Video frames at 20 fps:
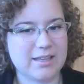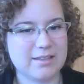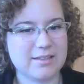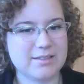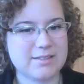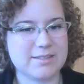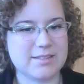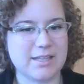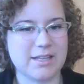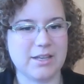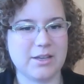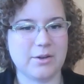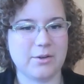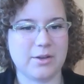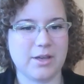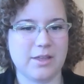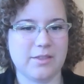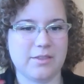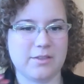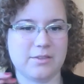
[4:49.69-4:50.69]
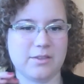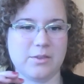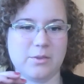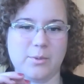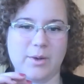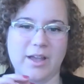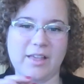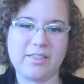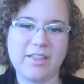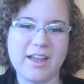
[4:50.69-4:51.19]
see, okay, this is
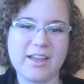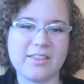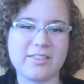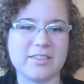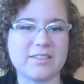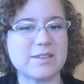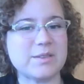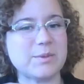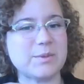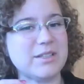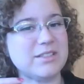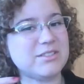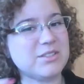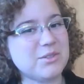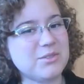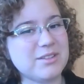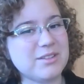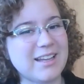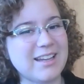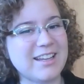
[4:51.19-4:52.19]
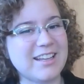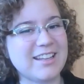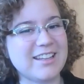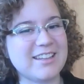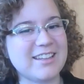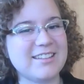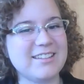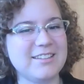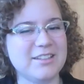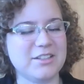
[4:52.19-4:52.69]
what I like, this is what I don't
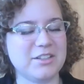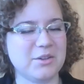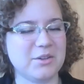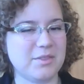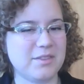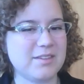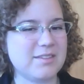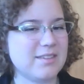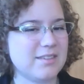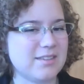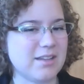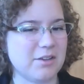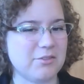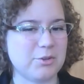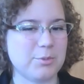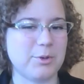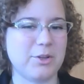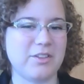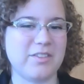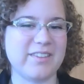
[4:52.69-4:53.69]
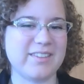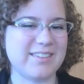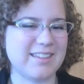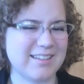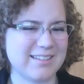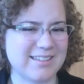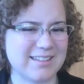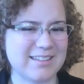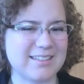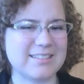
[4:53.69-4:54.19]
like, this is comfortable, this
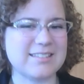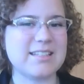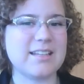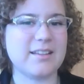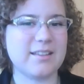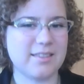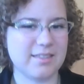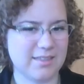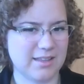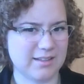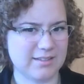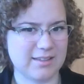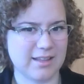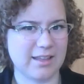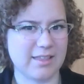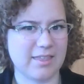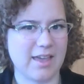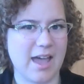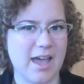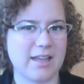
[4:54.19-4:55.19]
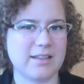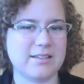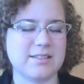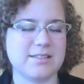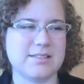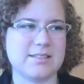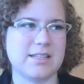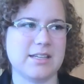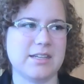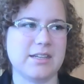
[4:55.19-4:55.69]
isn't, things like that, to
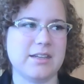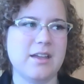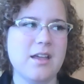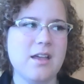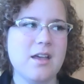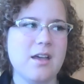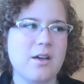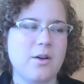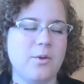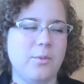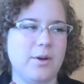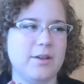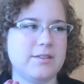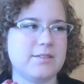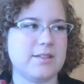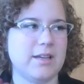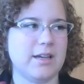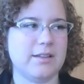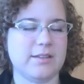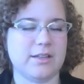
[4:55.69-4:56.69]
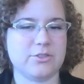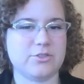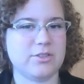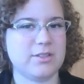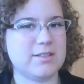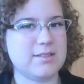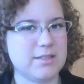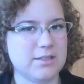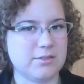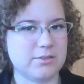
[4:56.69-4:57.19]
see what size actually
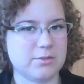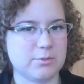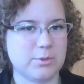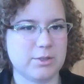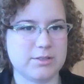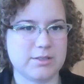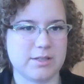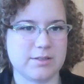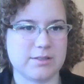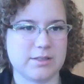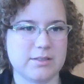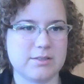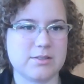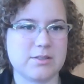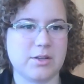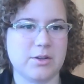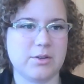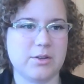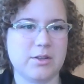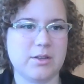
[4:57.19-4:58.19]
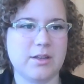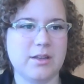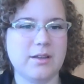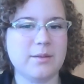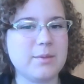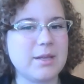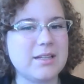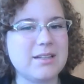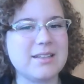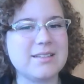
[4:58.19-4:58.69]
seals and what doesn't. So,
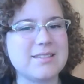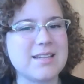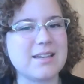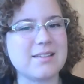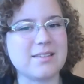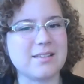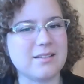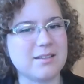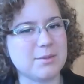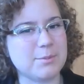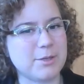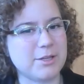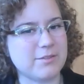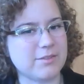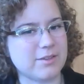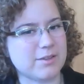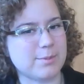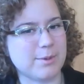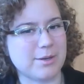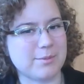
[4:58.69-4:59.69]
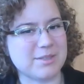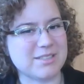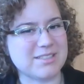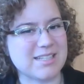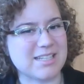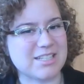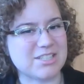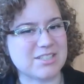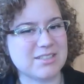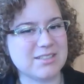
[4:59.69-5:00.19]
it takes a little bit of
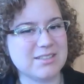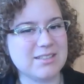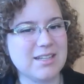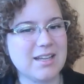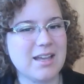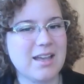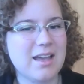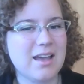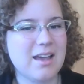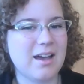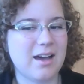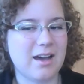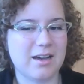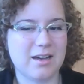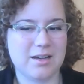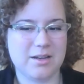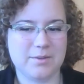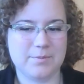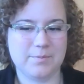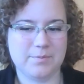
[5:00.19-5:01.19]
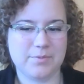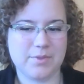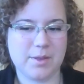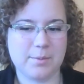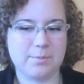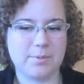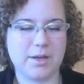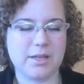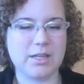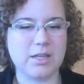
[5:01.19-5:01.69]
experimentation.
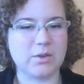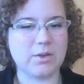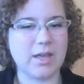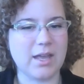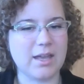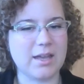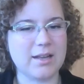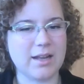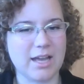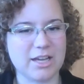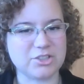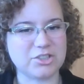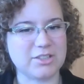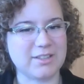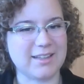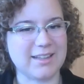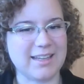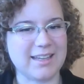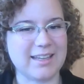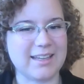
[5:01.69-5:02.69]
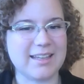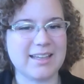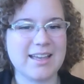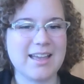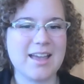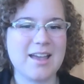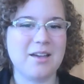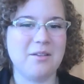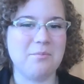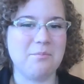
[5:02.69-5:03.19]
But you can actually
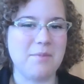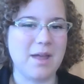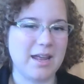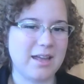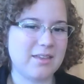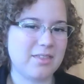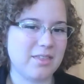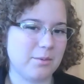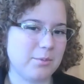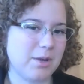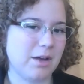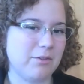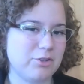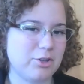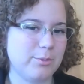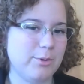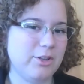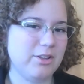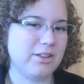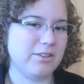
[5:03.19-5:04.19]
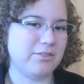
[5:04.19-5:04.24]
make them comfortable